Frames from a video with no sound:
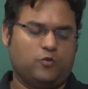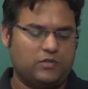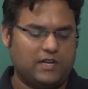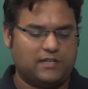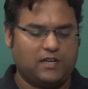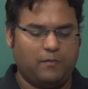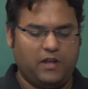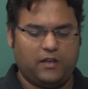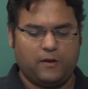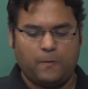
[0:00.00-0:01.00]
two cells are
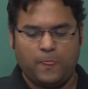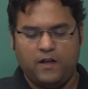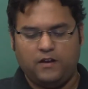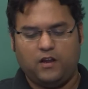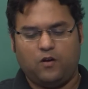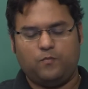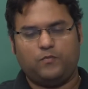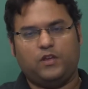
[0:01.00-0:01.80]
making. Now,